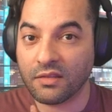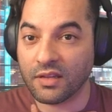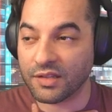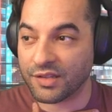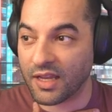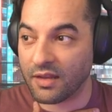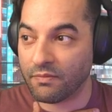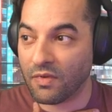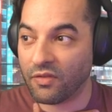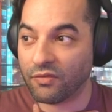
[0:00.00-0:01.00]
the
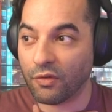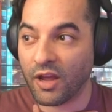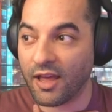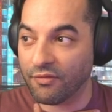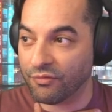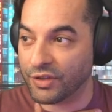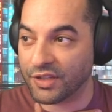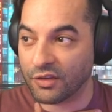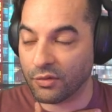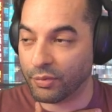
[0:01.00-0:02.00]
same for every
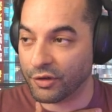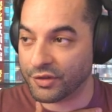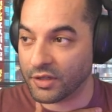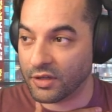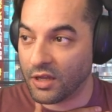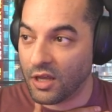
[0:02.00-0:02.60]
single person.